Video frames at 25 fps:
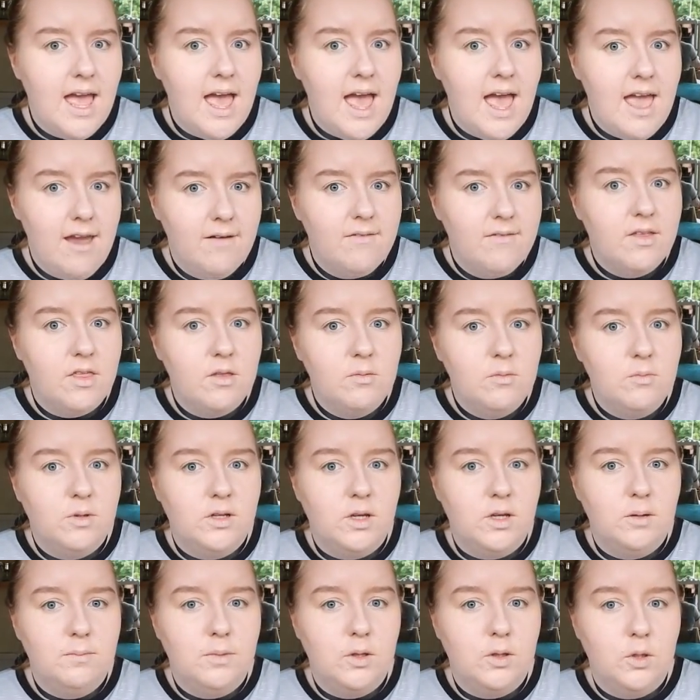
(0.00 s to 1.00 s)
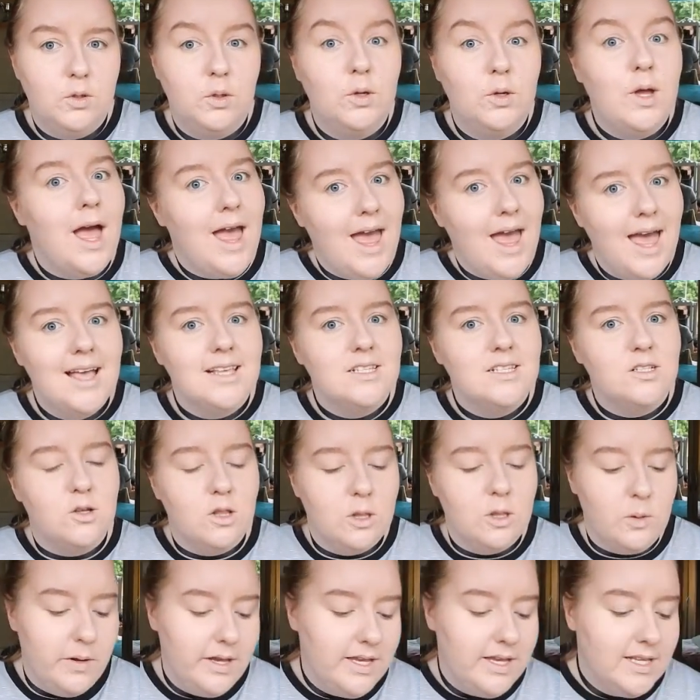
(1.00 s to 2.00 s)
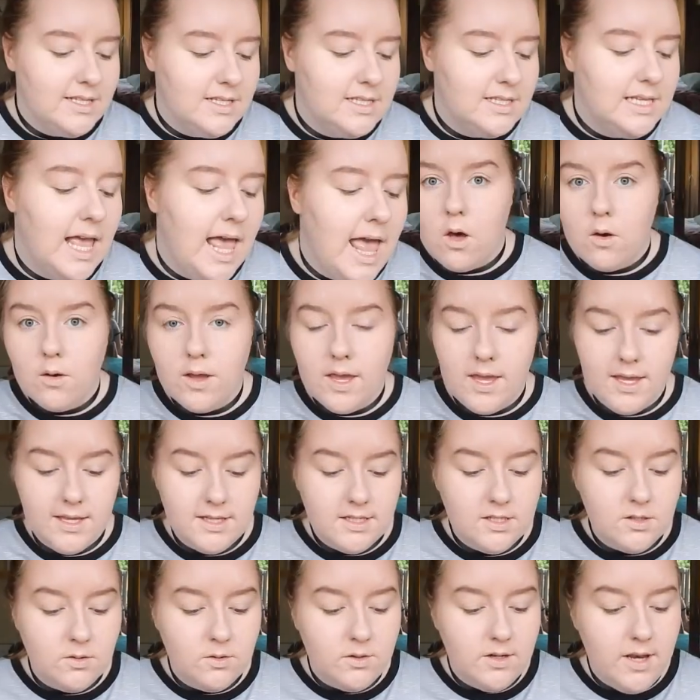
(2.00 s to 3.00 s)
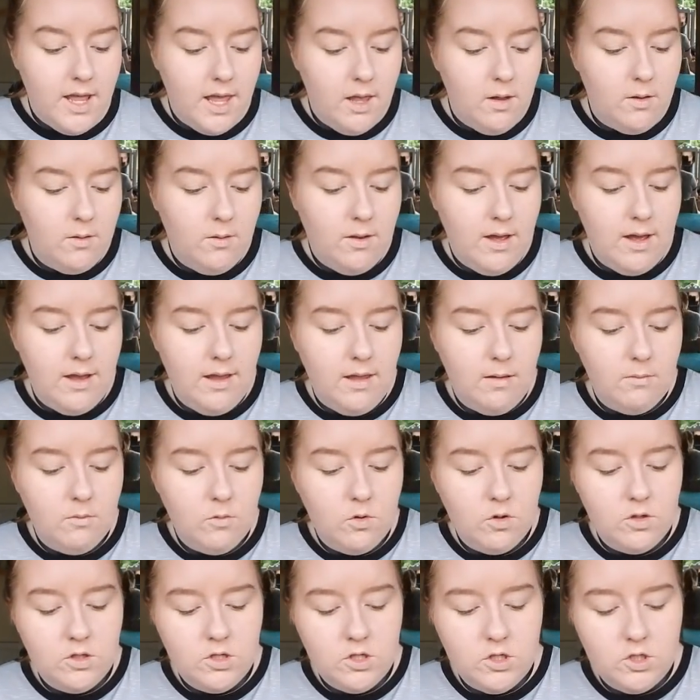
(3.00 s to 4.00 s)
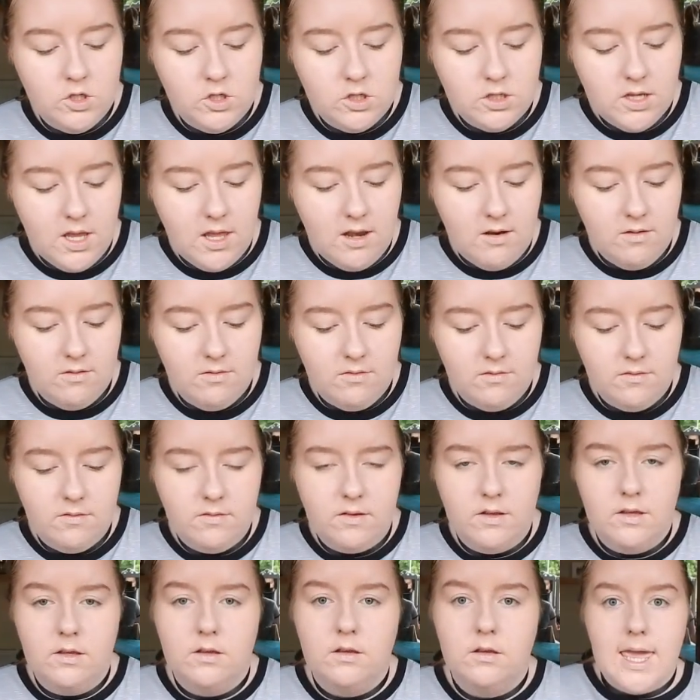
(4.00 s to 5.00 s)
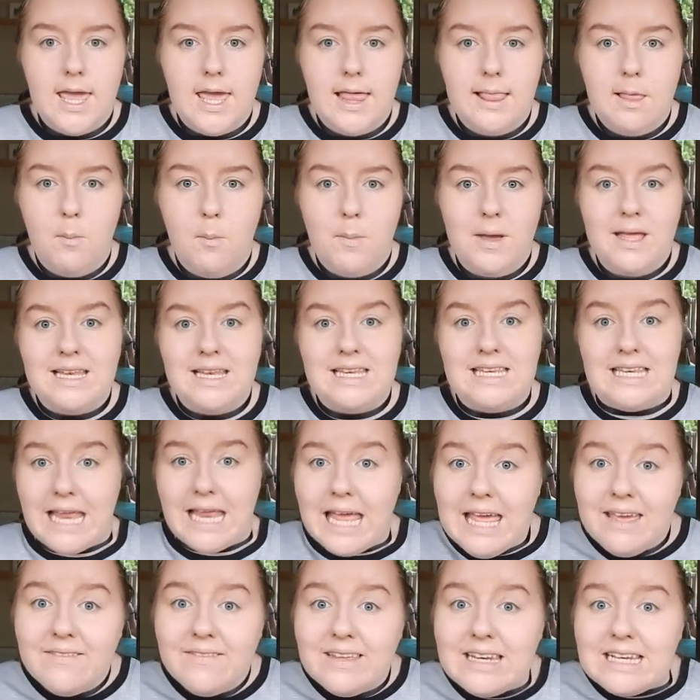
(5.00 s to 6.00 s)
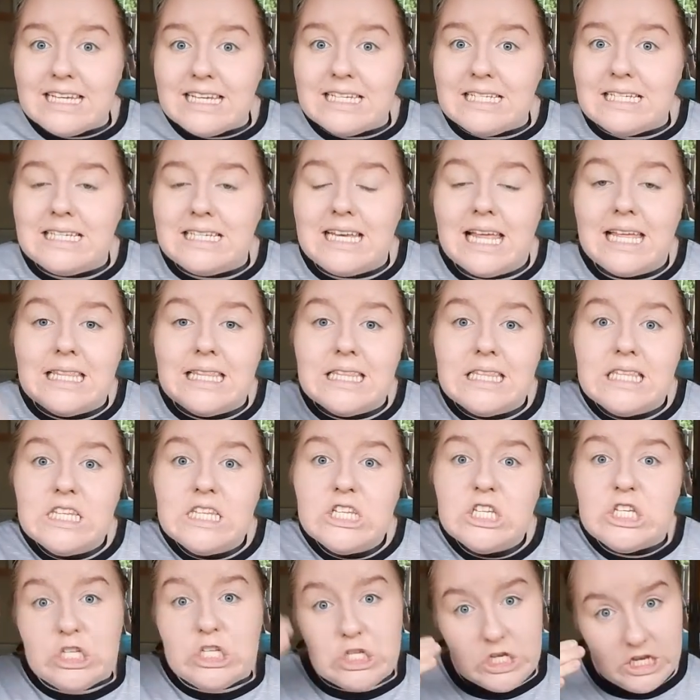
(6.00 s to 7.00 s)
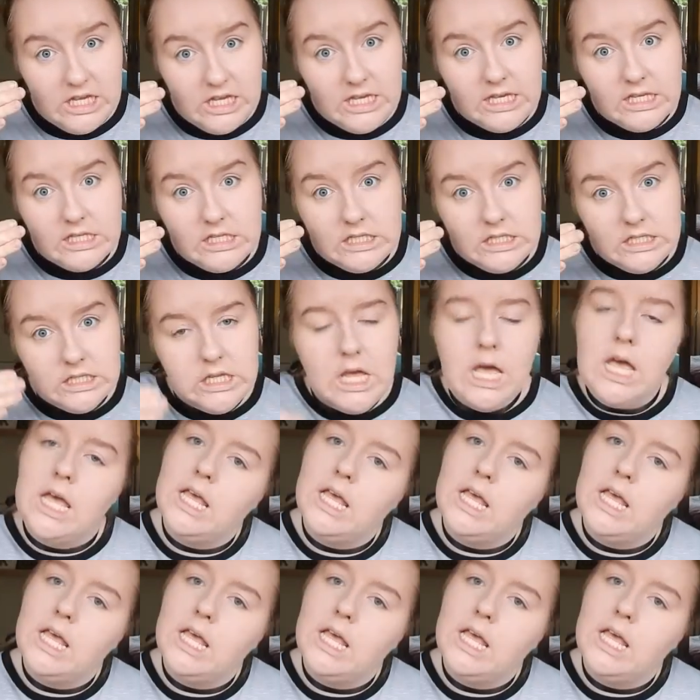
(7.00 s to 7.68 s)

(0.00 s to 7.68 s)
Everything will down below as always. Okay, so now I am going to just kind of get a little bit of definition in these cheeks.